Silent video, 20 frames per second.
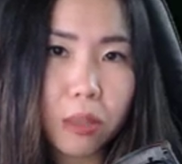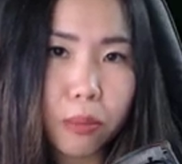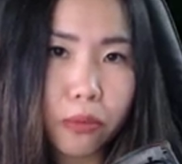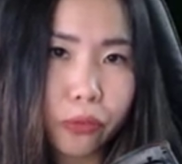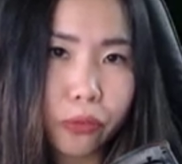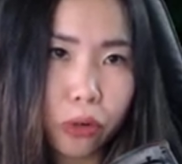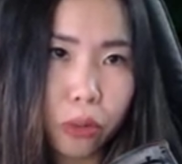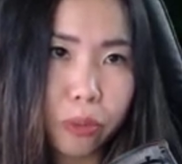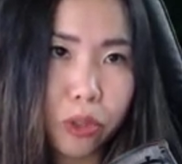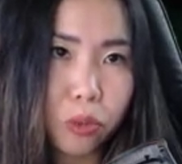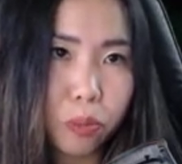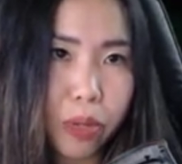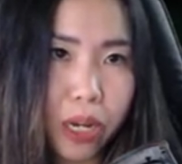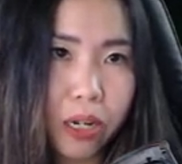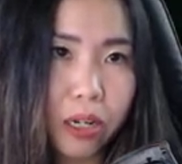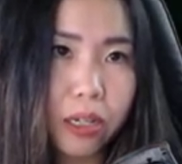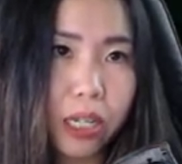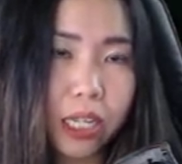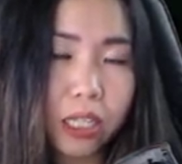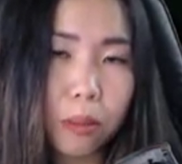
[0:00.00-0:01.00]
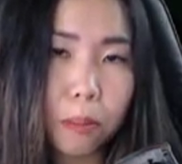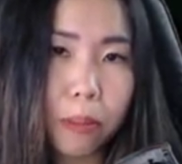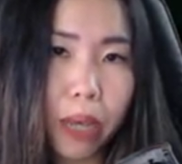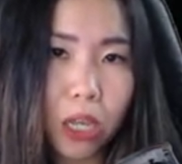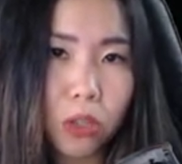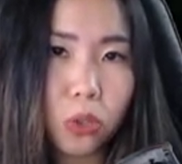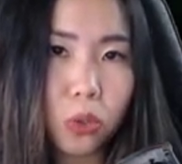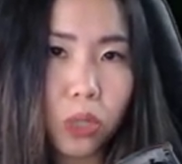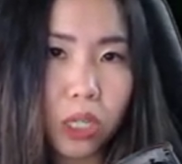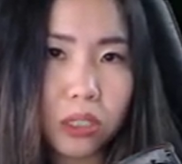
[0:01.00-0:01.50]
performance better, like the
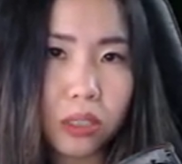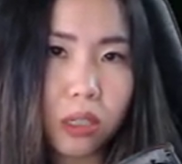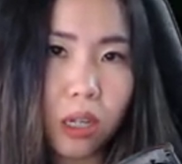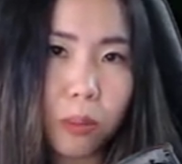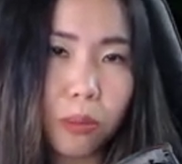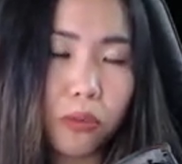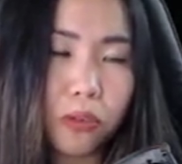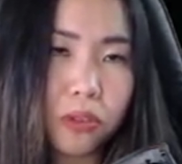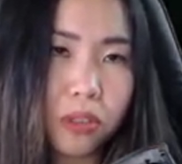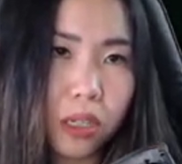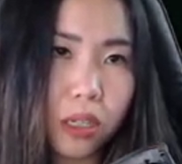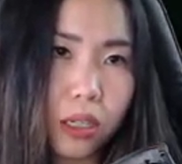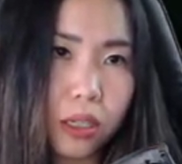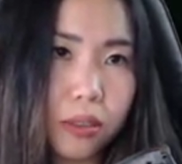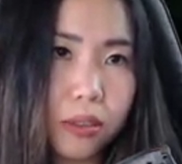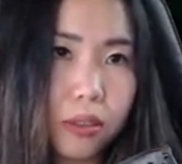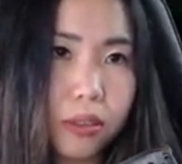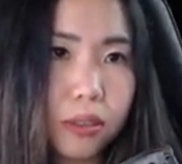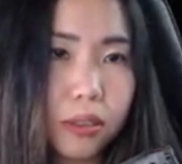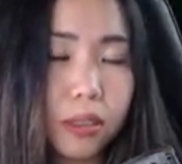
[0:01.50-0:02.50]
PiTool has a couple of settings.